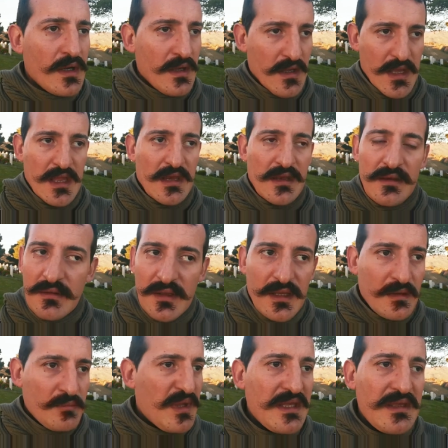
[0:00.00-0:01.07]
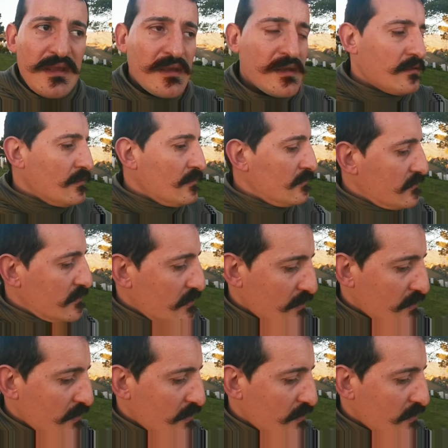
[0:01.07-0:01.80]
and picking the